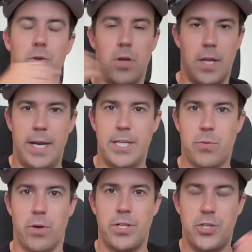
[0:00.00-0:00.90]
So clients
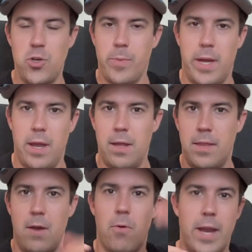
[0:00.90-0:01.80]
were assuming
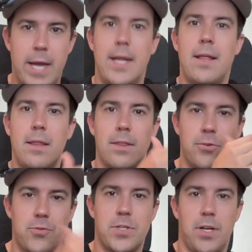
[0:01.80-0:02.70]
they were getting
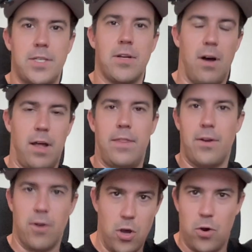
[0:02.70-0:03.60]
those results on
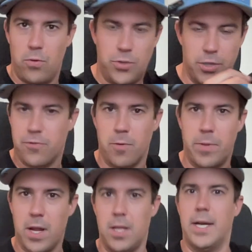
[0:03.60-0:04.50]
their own, just
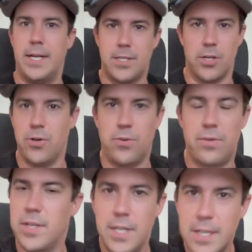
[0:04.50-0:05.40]
from the client's
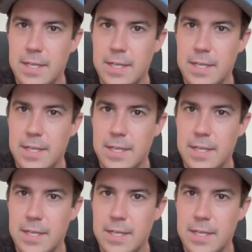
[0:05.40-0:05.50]
own,